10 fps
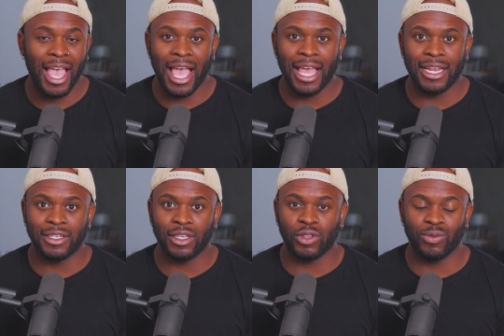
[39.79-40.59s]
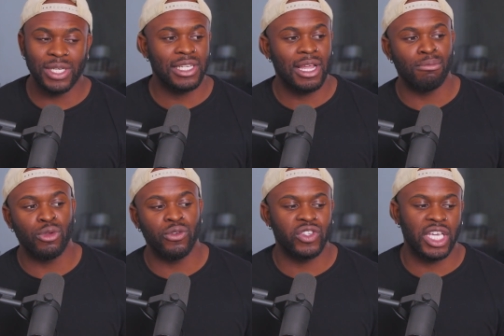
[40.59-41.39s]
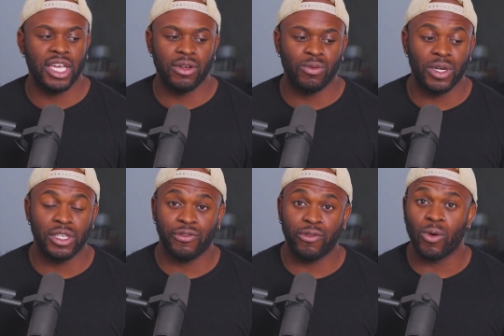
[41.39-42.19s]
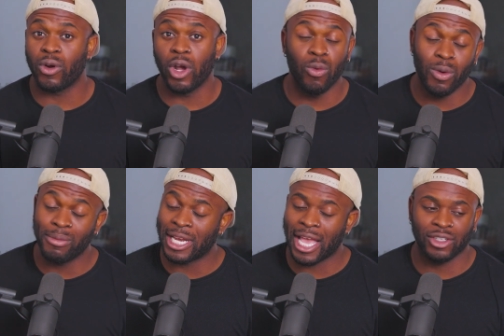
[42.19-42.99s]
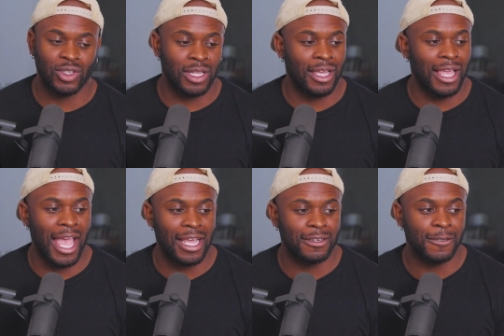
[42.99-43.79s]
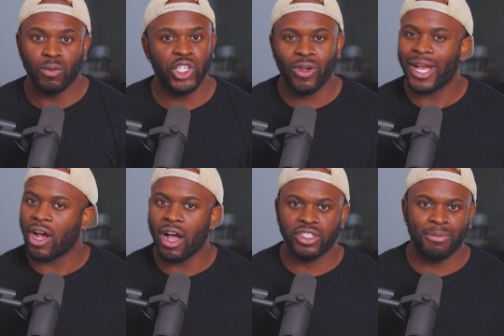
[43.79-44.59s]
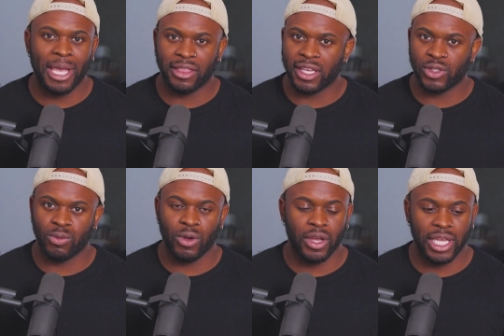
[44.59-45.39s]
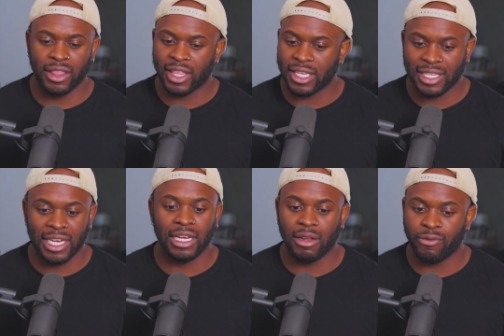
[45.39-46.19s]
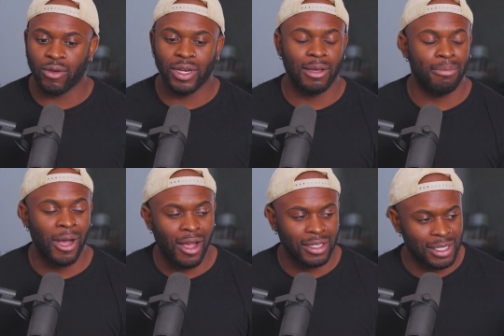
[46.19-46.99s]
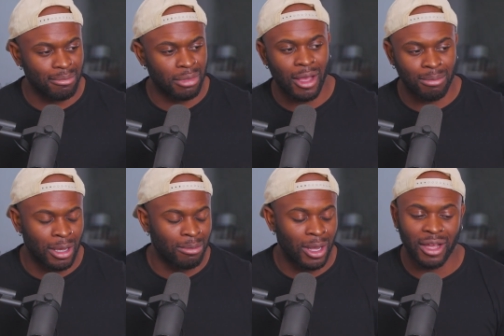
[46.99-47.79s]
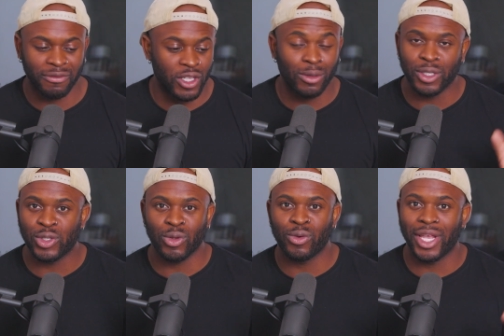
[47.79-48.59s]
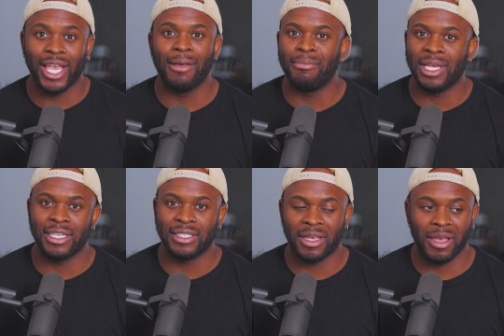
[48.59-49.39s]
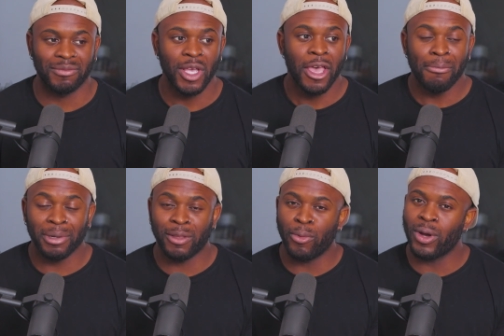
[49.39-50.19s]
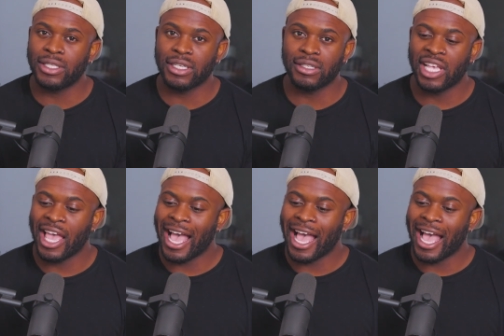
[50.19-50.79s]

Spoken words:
And the reason I moved here was for a woman, actually. And we tried hard to make things work and things ended up falling apart and blah, blah, blah. I've told this story a million times. But the point is,